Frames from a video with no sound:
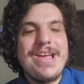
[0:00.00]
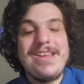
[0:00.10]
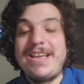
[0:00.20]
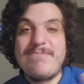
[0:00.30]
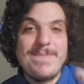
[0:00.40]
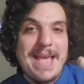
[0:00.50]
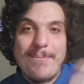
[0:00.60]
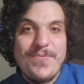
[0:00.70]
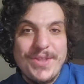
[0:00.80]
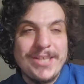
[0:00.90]
and again, maybe
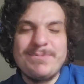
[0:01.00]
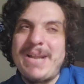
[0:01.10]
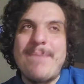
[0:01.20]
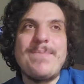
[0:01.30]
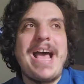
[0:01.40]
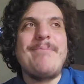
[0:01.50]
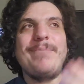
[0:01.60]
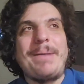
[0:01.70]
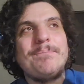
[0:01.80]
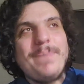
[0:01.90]
I'm nuts, but
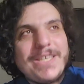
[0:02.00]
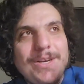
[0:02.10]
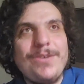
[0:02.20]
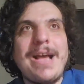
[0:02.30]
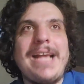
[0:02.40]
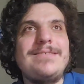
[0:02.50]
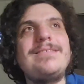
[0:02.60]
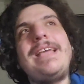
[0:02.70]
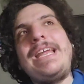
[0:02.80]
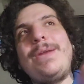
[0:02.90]
I'm picturing you
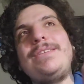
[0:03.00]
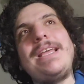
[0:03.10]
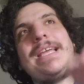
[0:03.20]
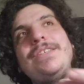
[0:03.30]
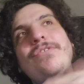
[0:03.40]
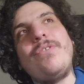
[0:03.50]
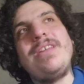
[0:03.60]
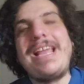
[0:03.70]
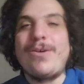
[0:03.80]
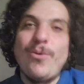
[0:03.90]
guys hearing the intro
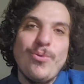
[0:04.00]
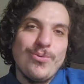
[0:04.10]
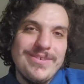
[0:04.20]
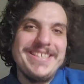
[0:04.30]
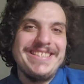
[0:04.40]
and like, oh,